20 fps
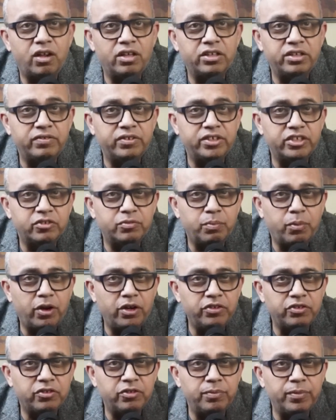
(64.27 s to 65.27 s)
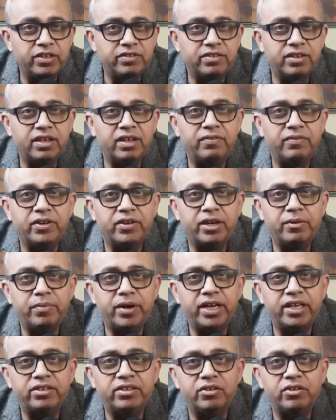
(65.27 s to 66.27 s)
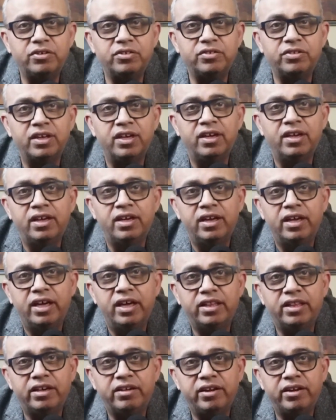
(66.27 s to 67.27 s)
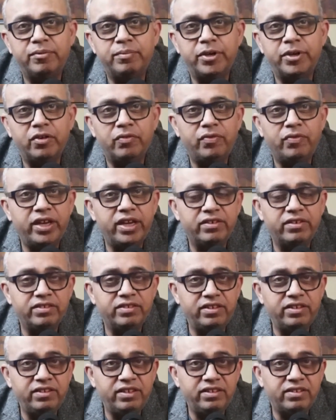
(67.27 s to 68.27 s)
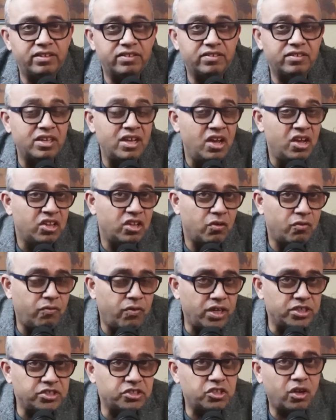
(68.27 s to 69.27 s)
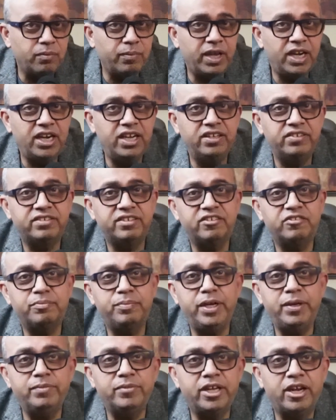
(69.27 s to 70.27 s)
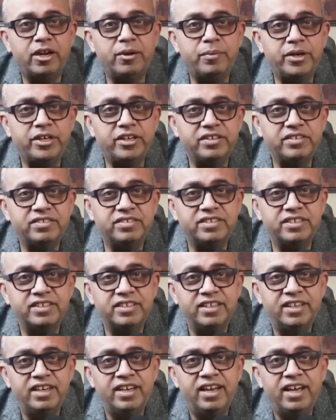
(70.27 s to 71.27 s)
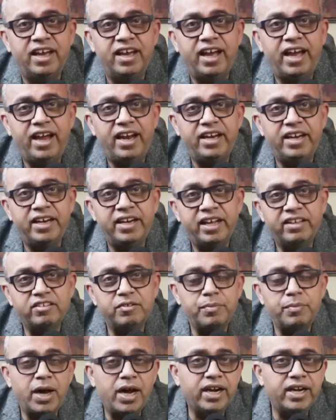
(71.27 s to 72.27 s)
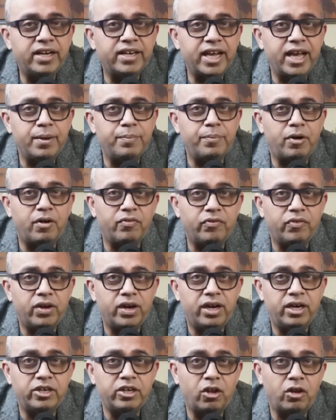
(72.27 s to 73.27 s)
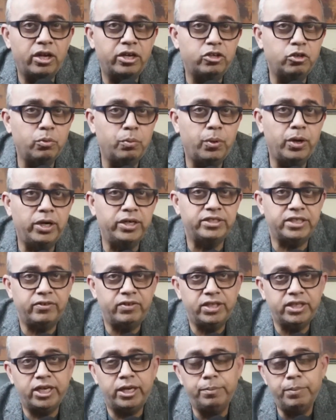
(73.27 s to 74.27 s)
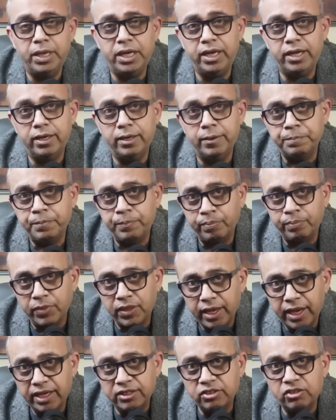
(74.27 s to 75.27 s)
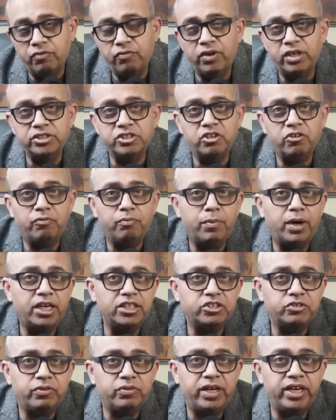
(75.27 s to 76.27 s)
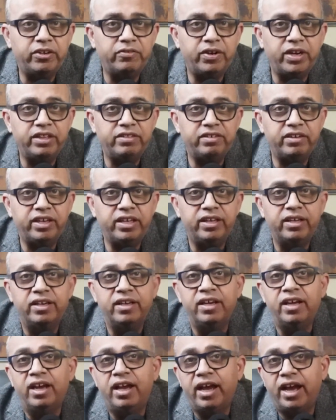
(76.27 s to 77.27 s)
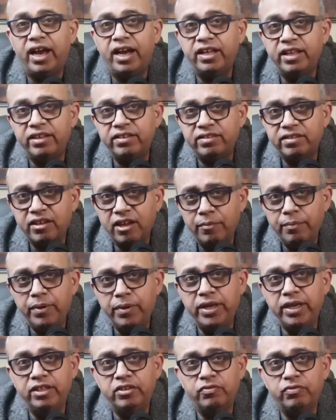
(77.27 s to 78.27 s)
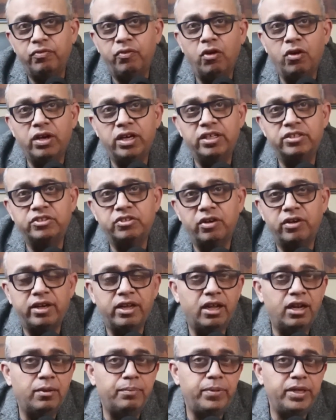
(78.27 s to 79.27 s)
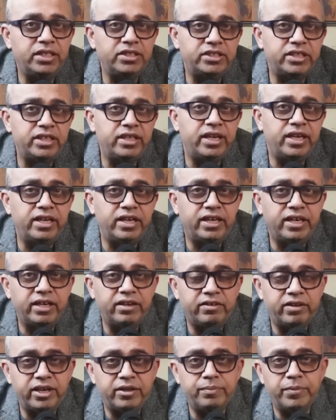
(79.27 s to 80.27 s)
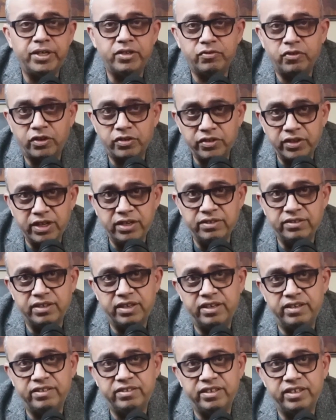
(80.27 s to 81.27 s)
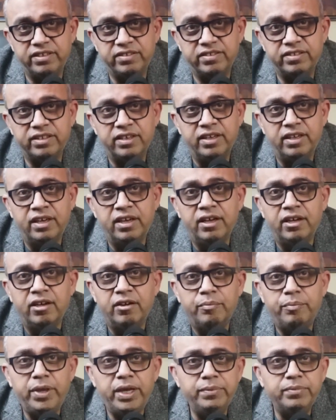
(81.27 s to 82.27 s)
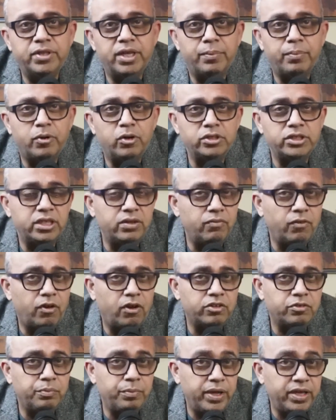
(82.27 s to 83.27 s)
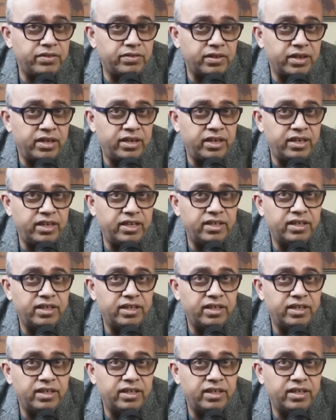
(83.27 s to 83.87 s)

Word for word: which is poised to make significant breakthroughs in the treatment of various diseases. The first on my list is Beam Therapeutics, and it has a market cap of $2.73 billion. As of 1st of March 2023, and this company is focused on developing gene editing treatments for sickle cell disease. Beam's approach involves base editing,